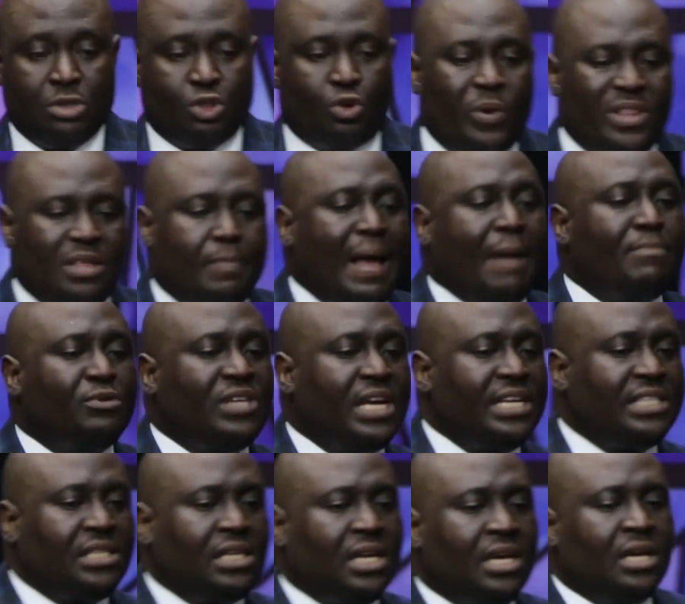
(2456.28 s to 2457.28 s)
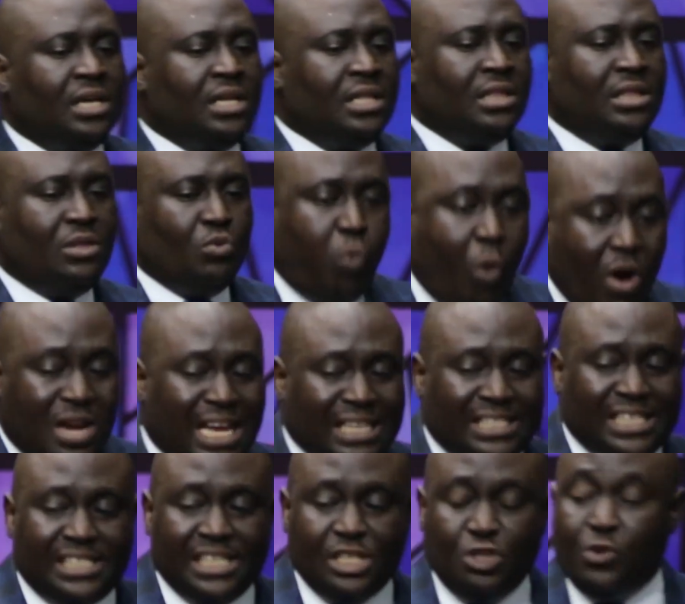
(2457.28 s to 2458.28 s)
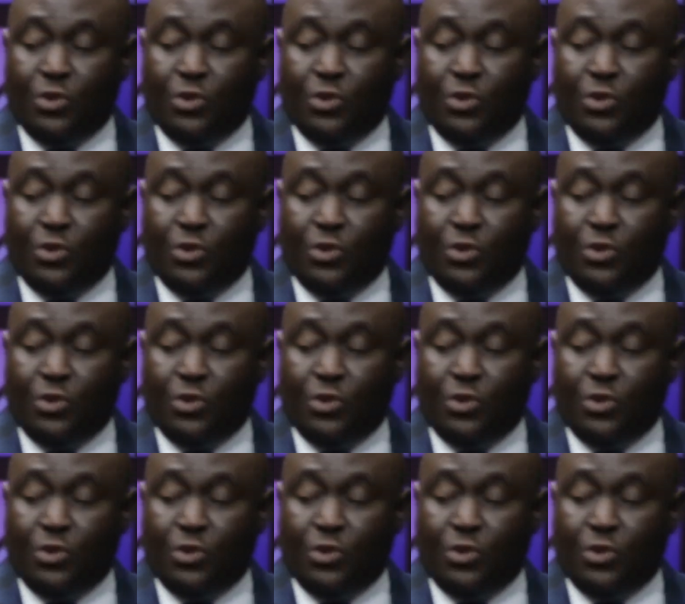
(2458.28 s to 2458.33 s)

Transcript: So when the Bible says one that is